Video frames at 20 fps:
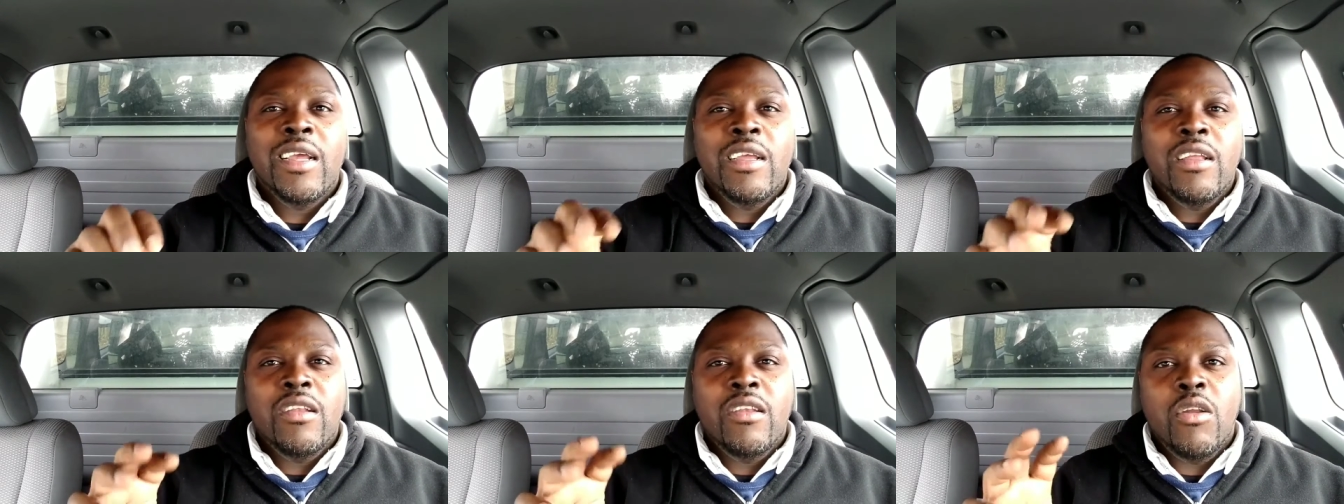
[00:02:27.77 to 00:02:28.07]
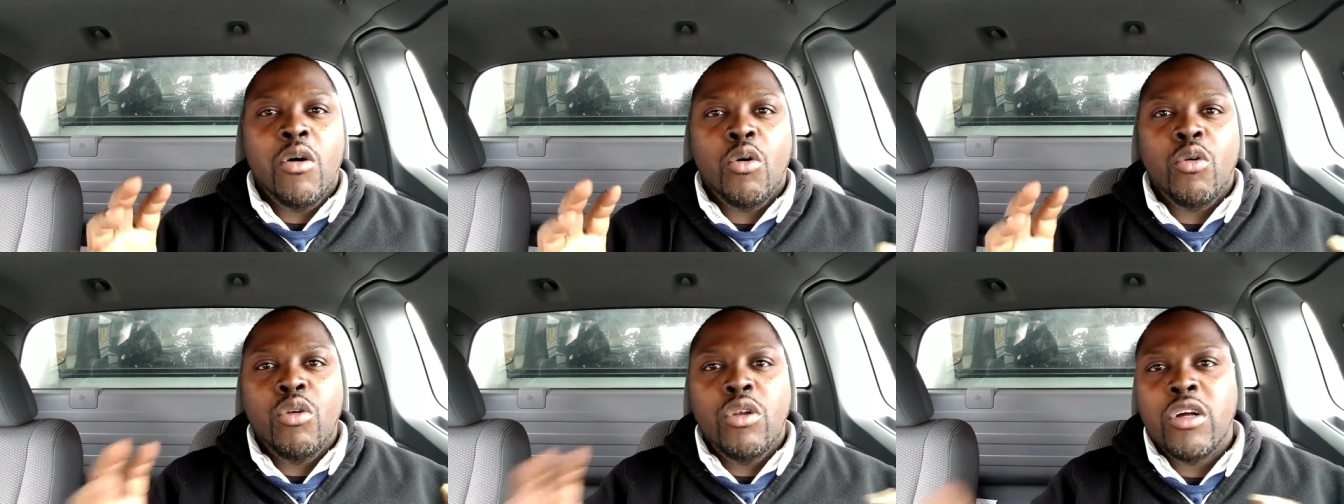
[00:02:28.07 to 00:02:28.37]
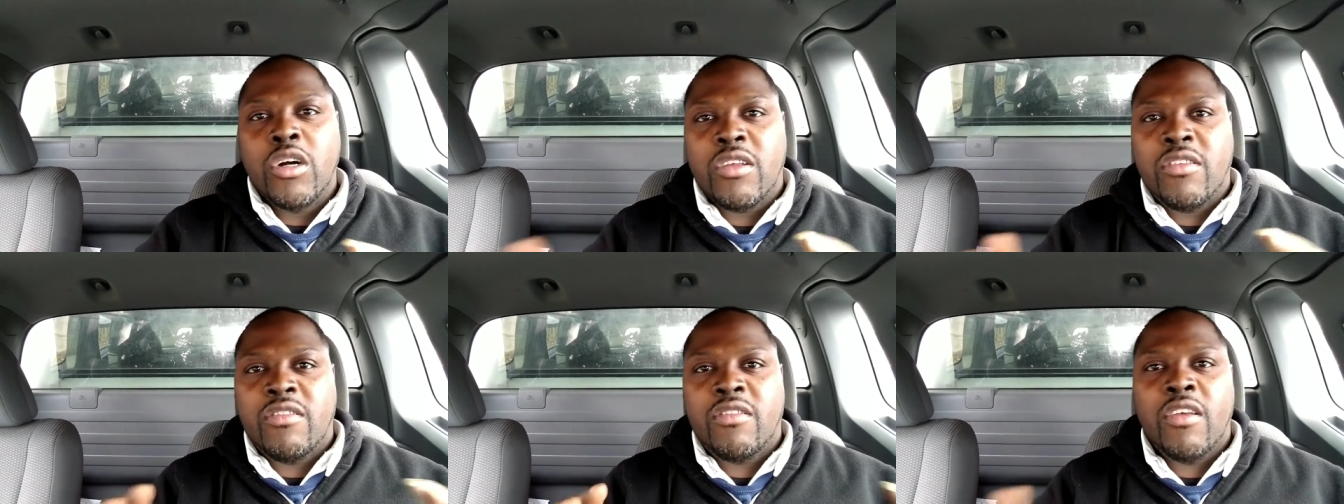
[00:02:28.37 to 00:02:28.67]

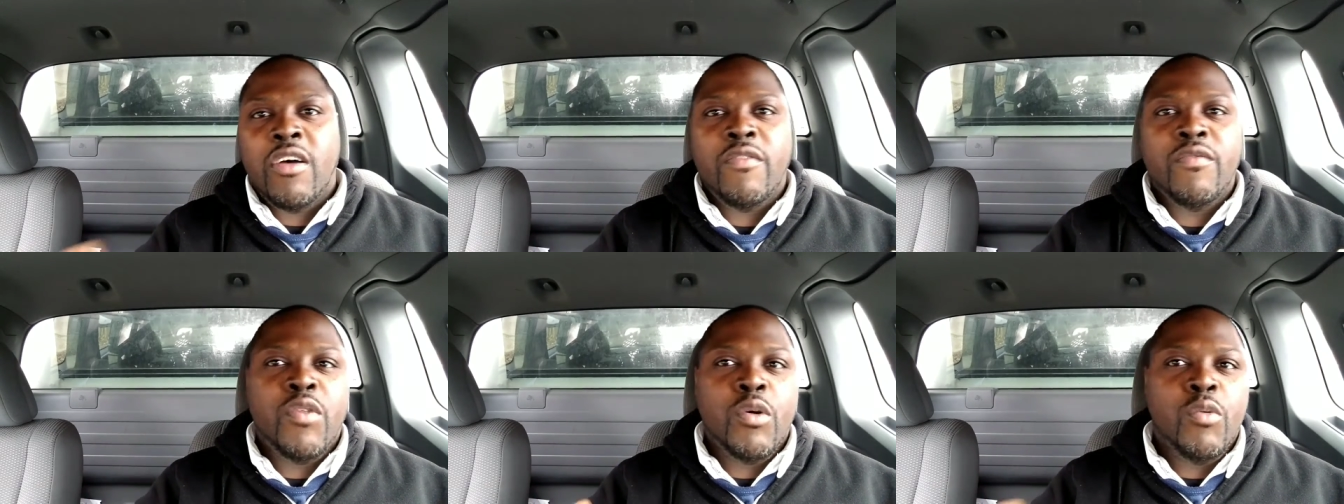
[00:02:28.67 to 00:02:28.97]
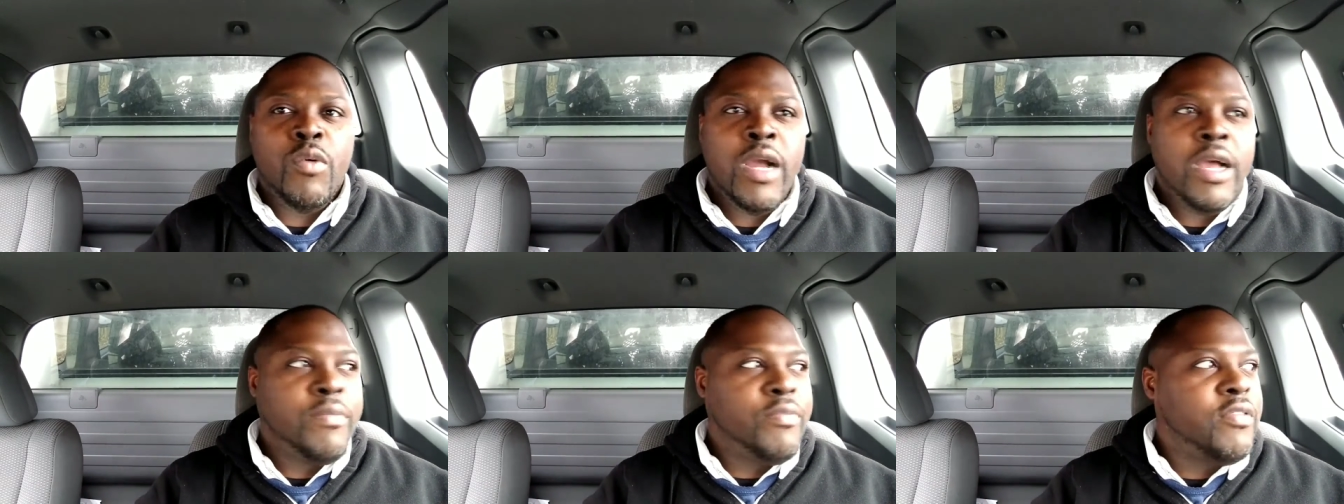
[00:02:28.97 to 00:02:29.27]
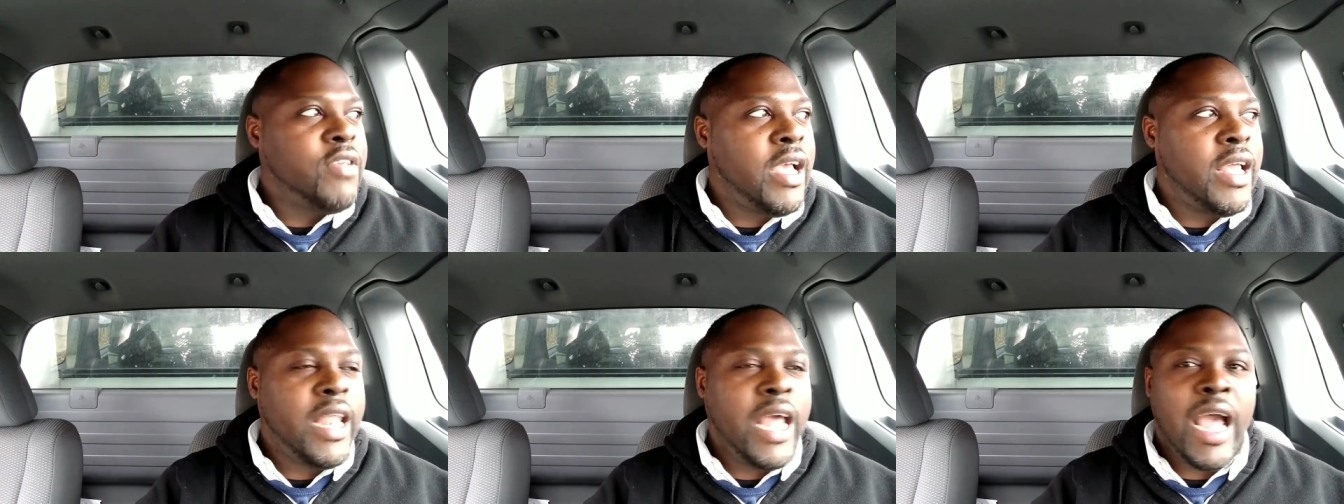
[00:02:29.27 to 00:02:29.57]
looks of the
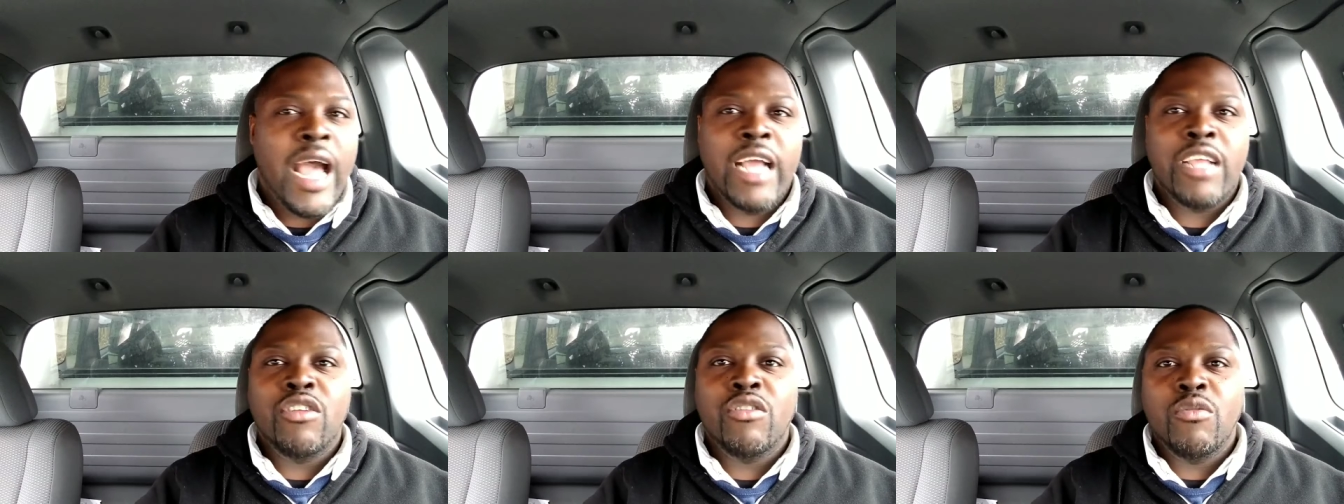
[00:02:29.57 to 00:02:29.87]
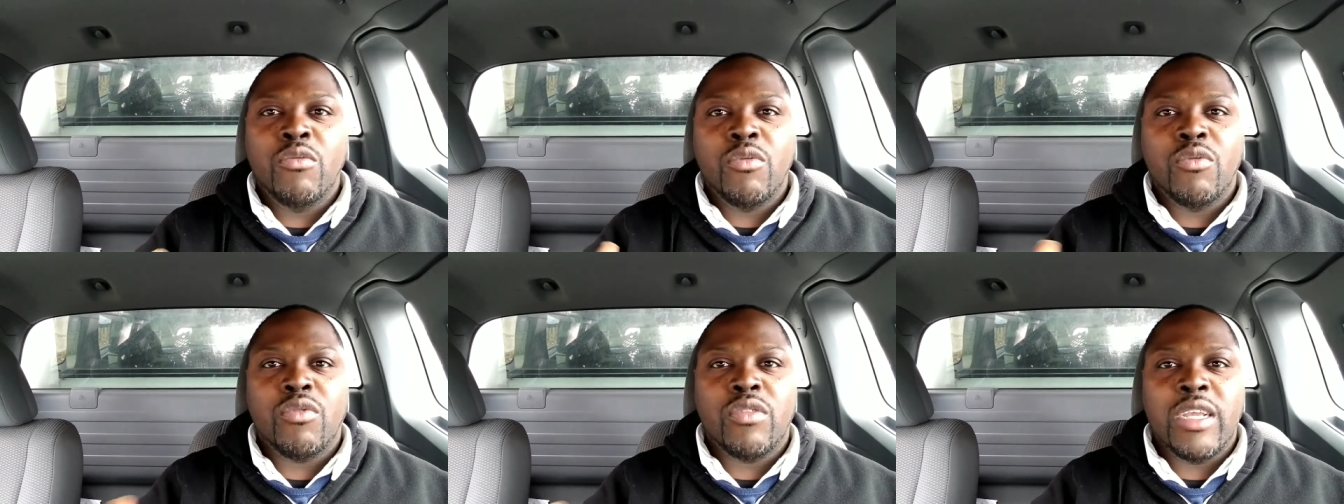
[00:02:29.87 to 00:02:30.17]
website or how you